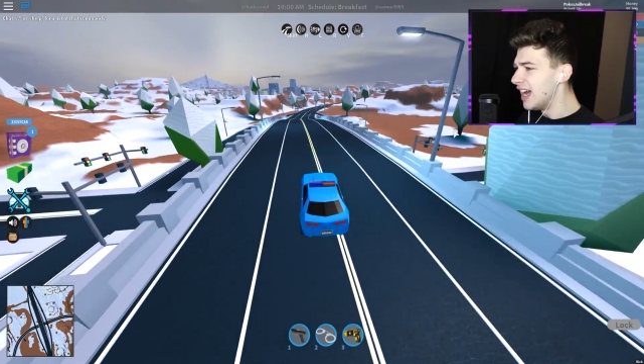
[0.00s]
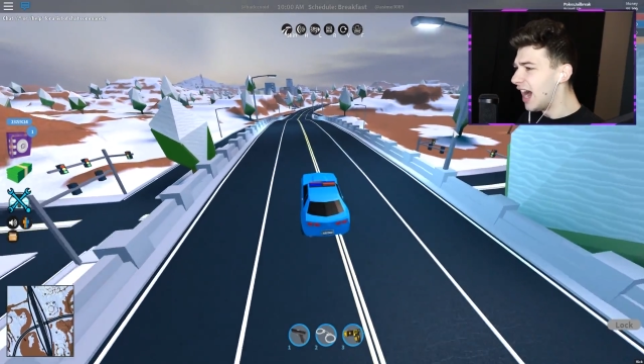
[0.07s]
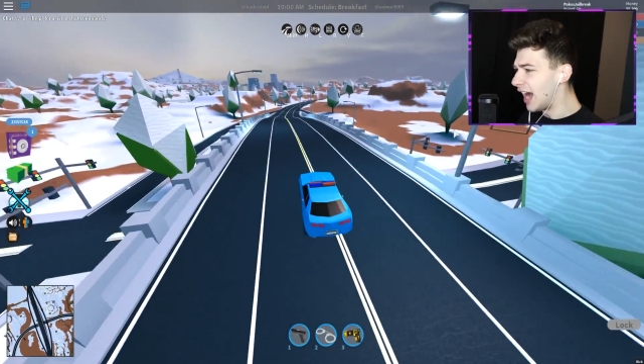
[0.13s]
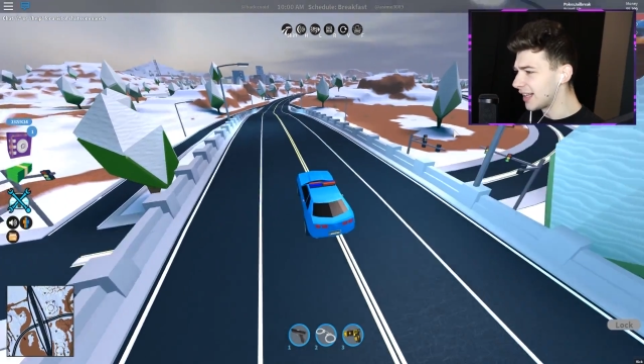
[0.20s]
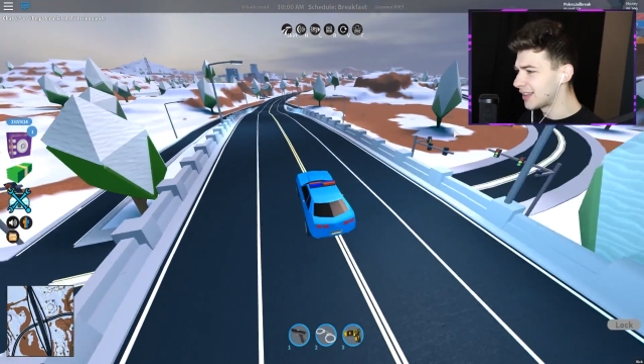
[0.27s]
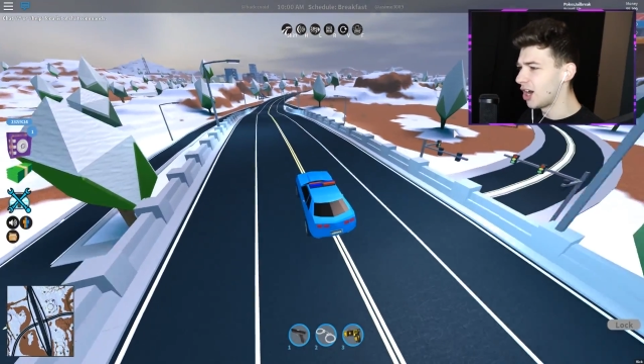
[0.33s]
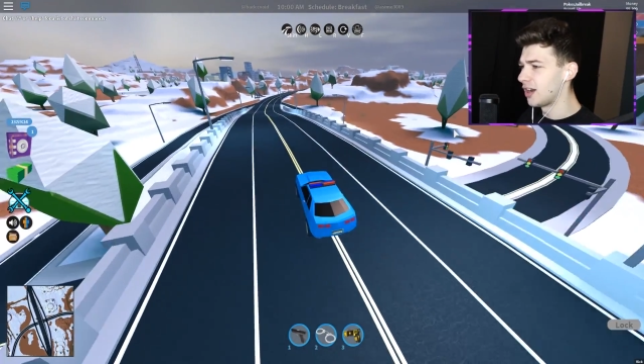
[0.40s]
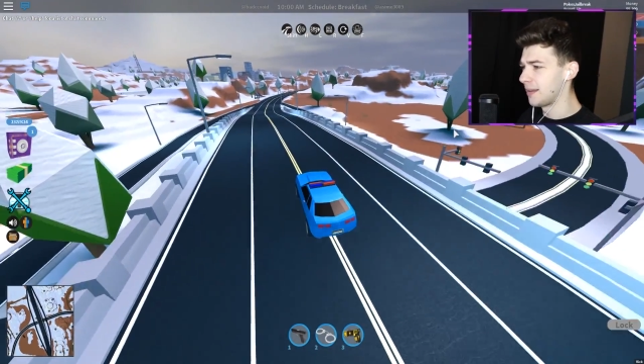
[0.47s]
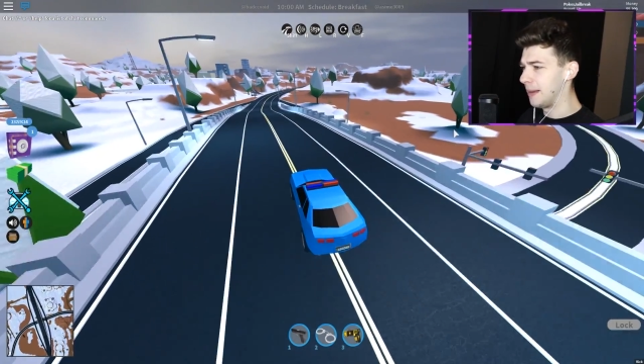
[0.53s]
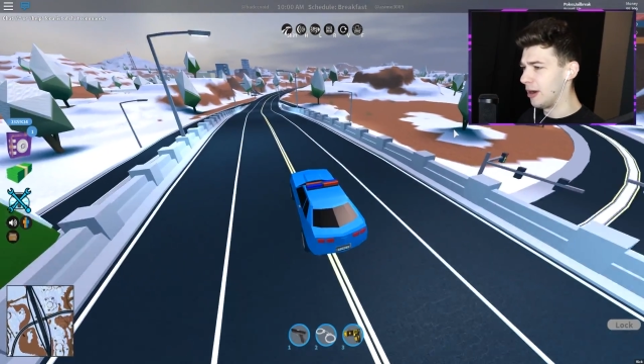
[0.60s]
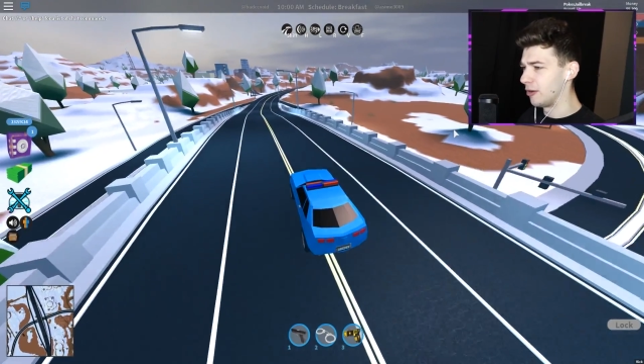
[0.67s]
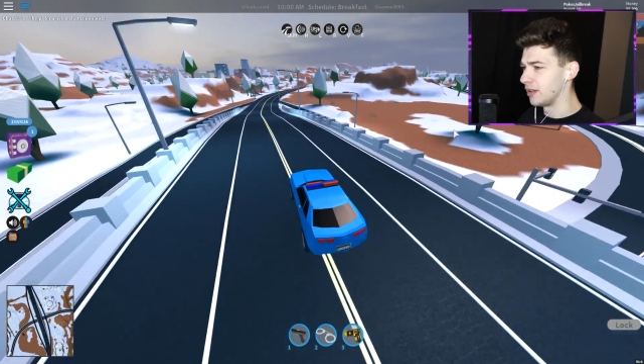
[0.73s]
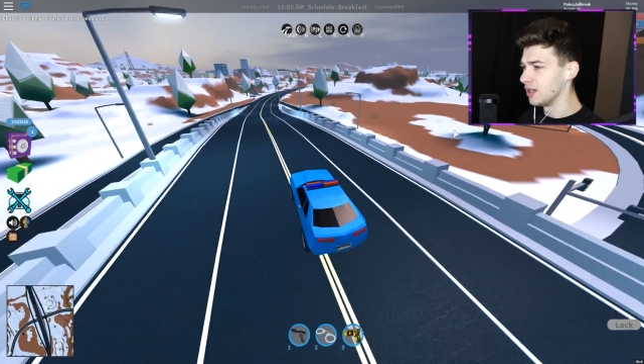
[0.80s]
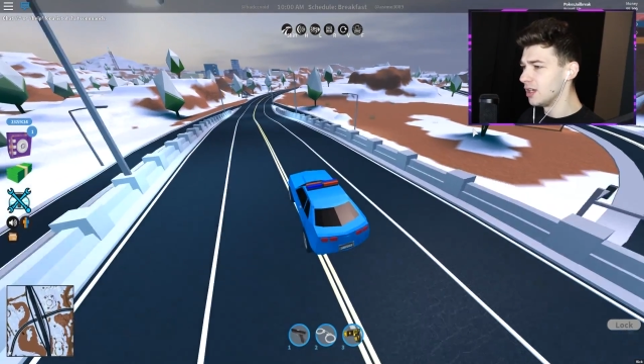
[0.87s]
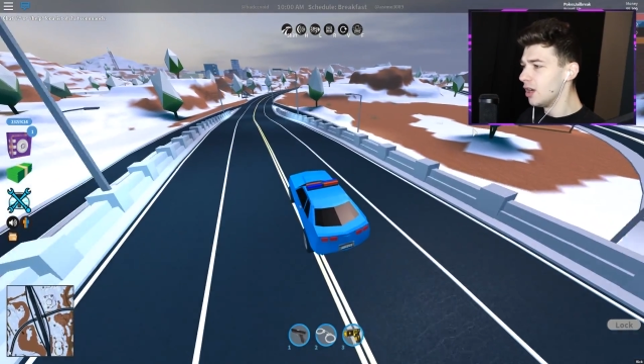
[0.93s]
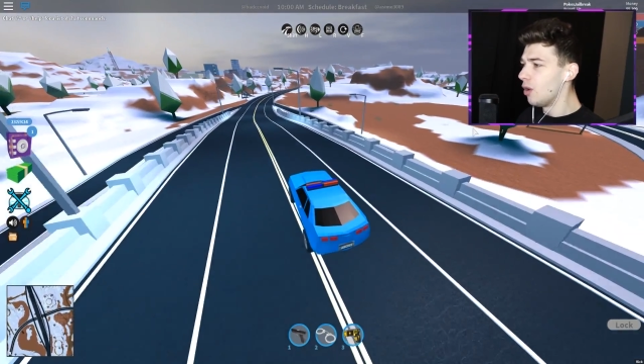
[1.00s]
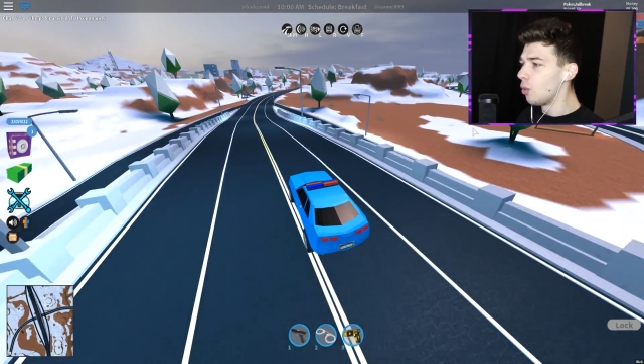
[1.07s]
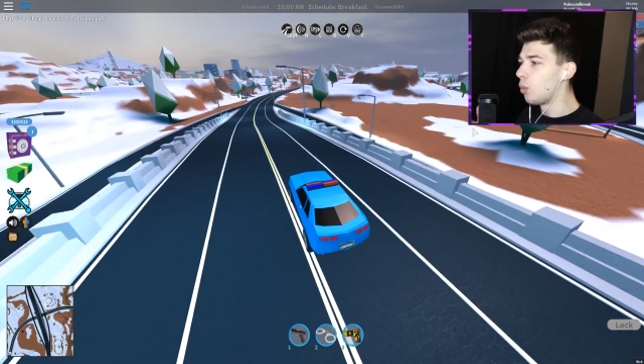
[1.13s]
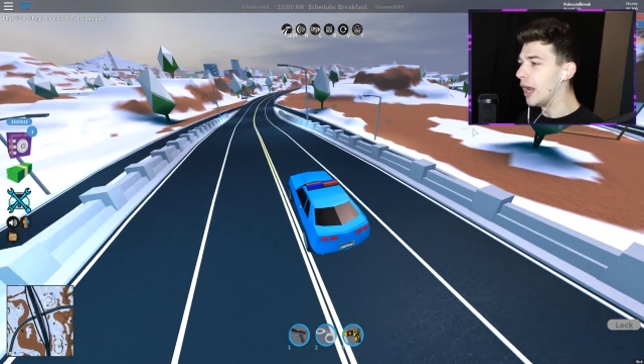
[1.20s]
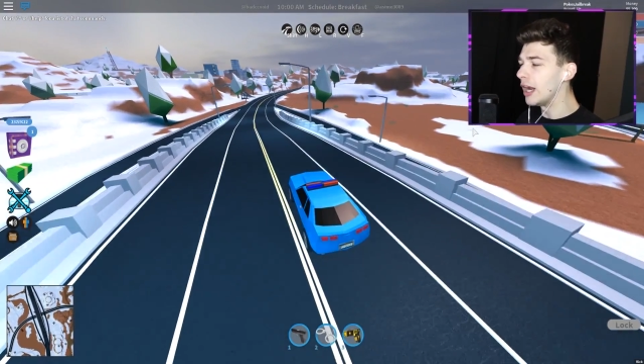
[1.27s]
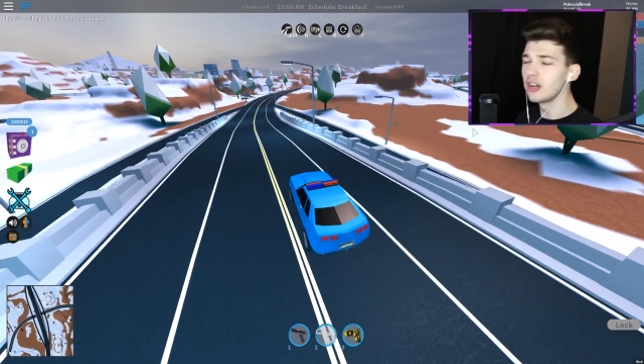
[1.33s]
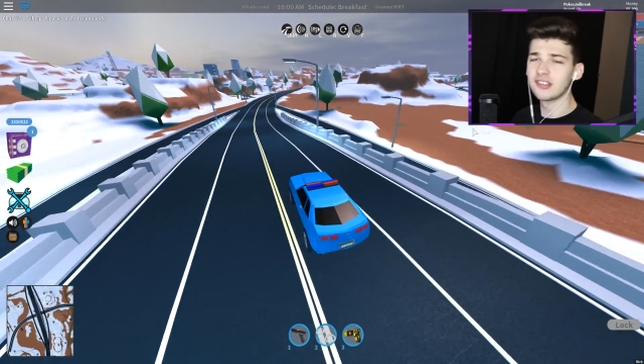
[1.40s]
I thought about it
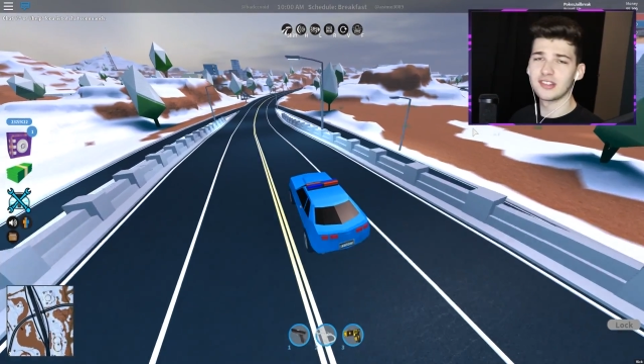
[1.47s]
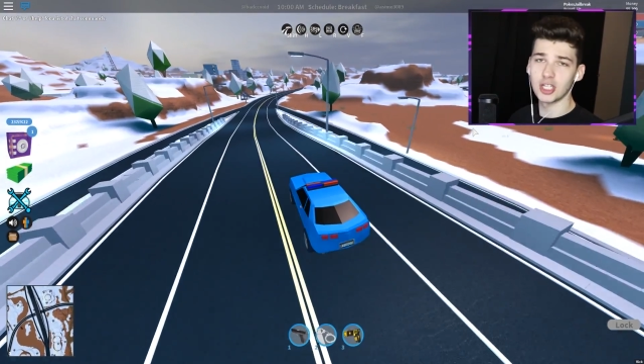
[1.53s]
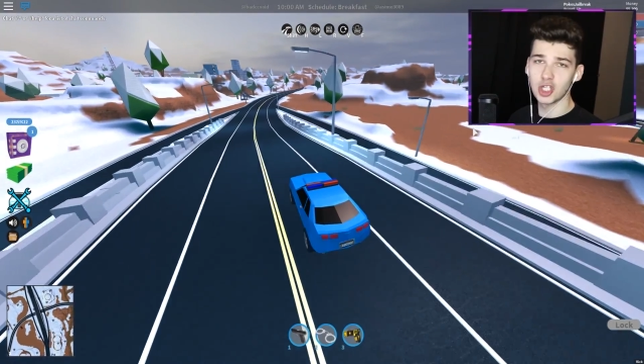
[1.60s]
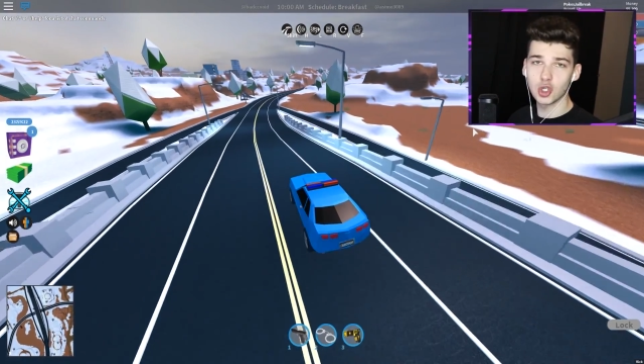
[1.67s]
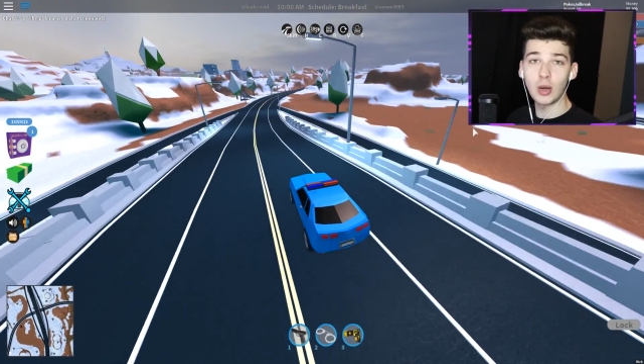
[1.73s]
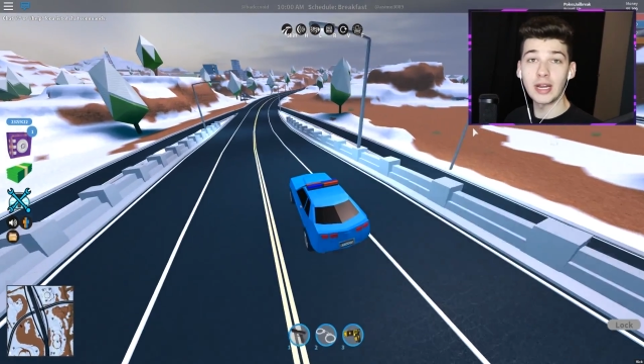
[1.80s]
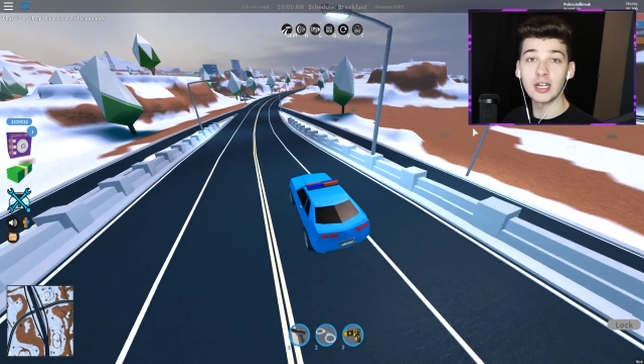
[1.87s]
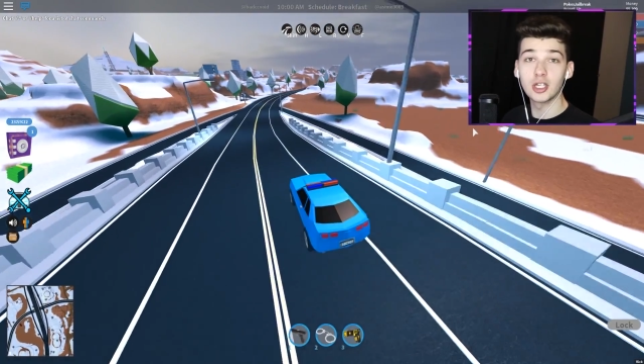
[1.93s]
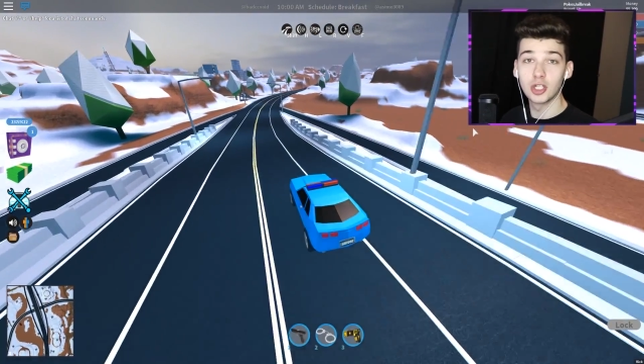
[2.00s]
where does the train